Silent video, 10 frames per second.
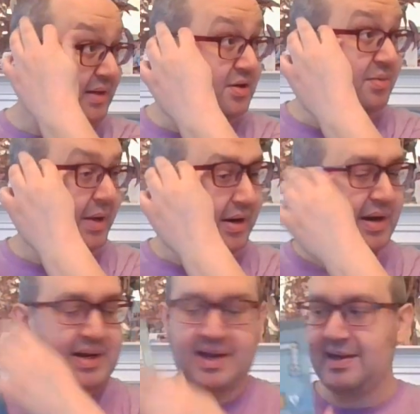two-player
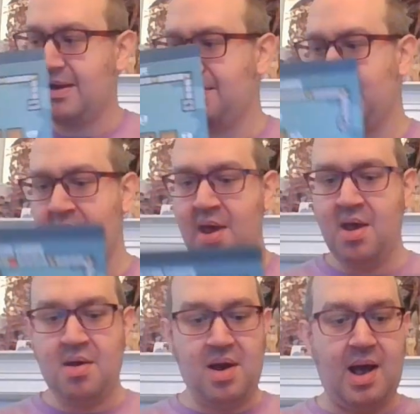head-to-head game.
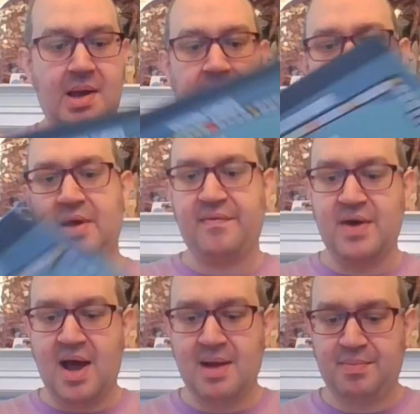I also have
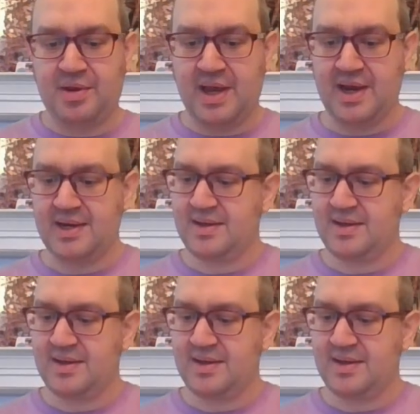not played.